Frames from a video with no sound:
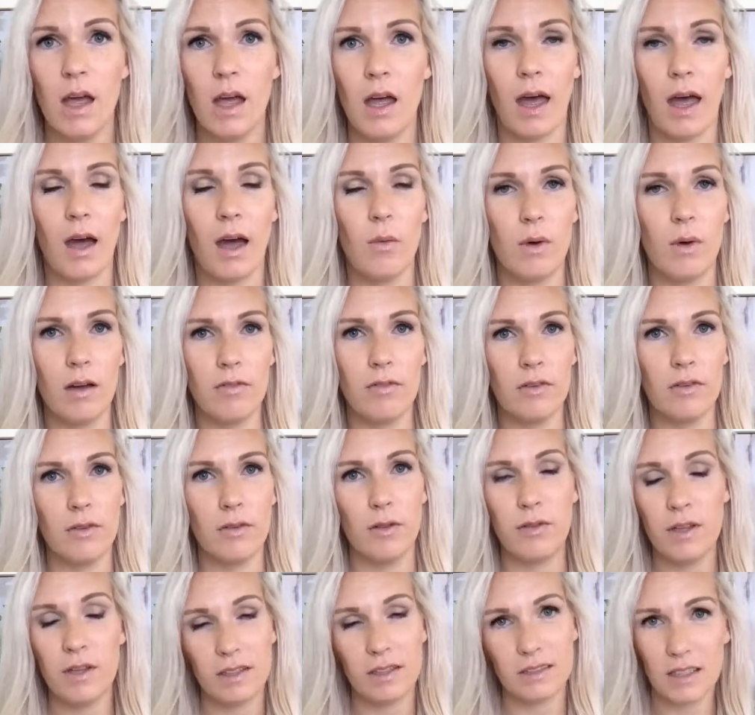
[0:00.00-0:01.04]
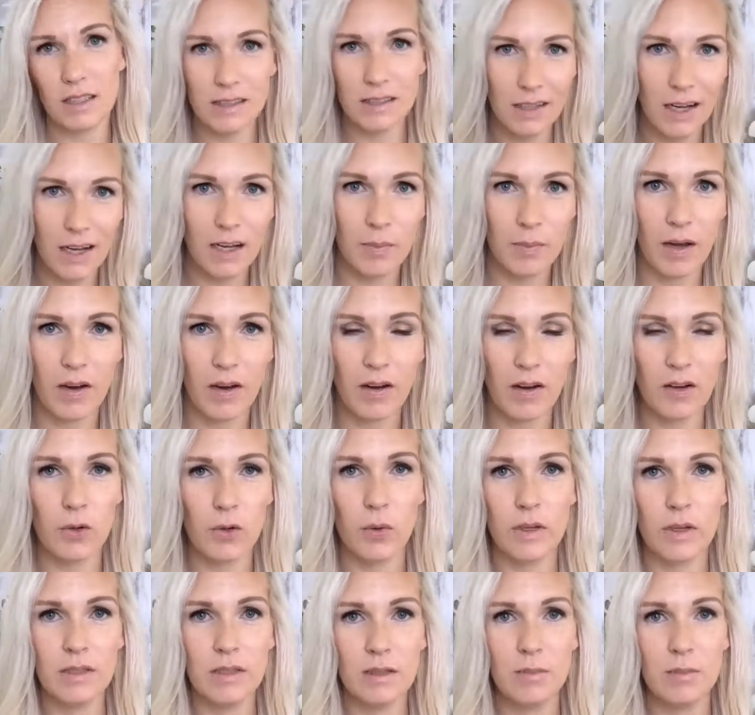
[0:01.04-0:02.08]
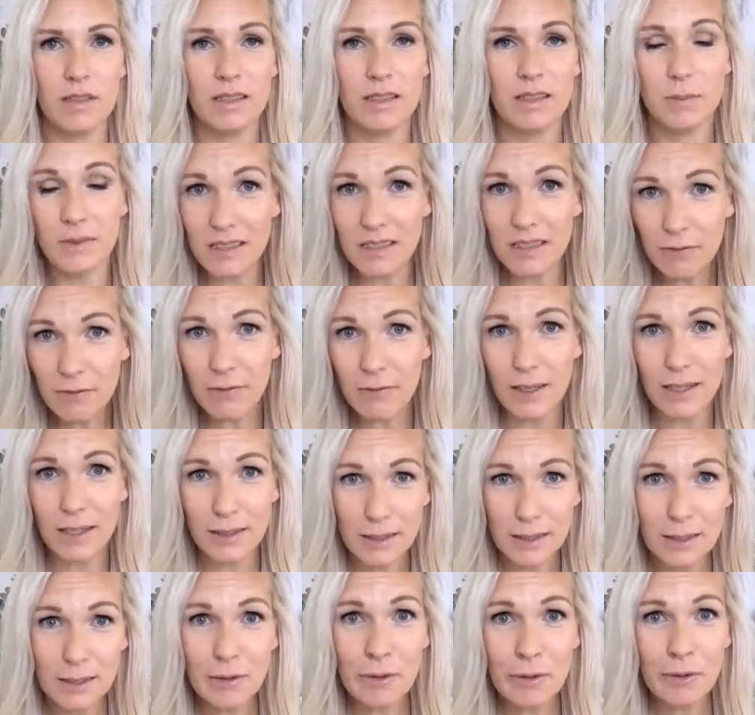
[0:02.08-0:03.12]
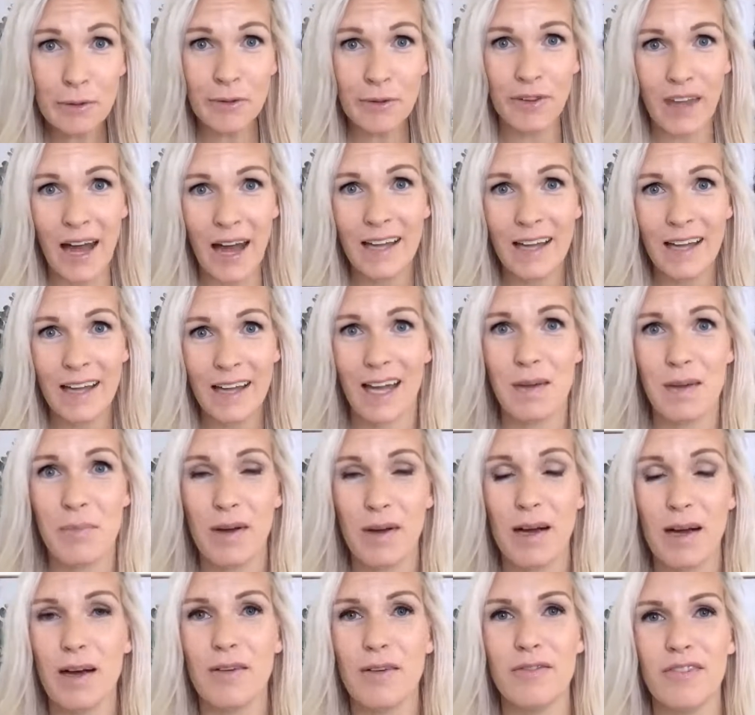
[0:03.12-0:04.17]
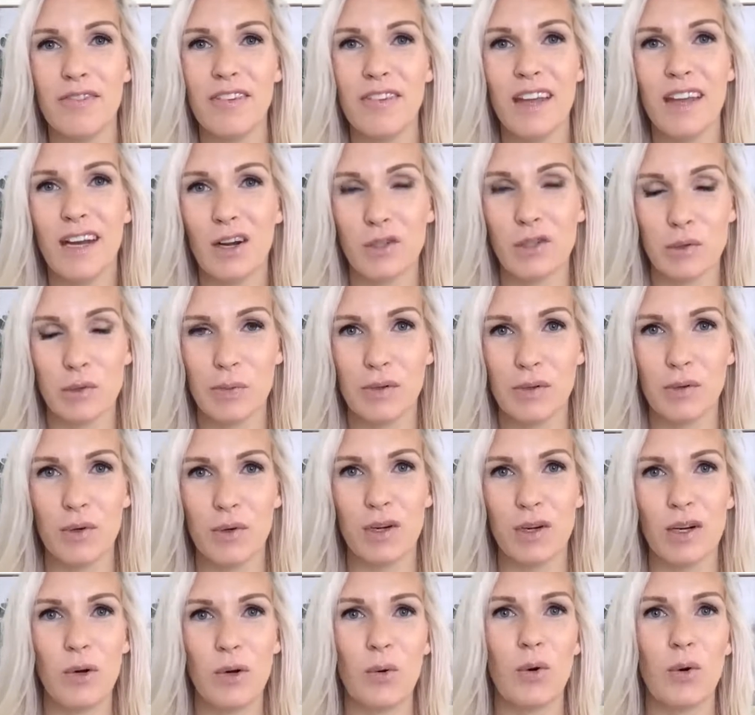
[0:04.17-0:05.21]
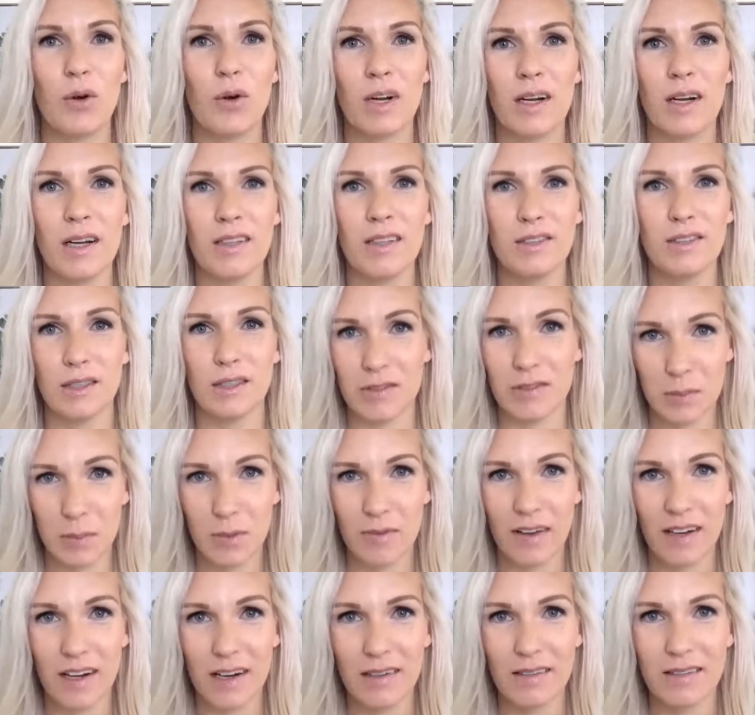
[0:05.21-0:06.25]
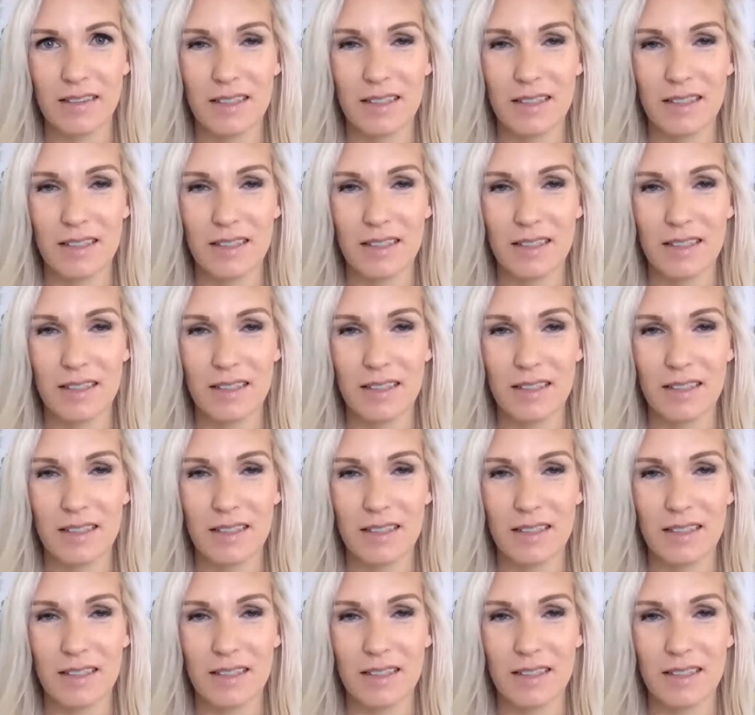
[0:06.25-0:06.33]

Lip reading: However, the things I talk about are going to be specific to that type of an entrepreneur or service provider.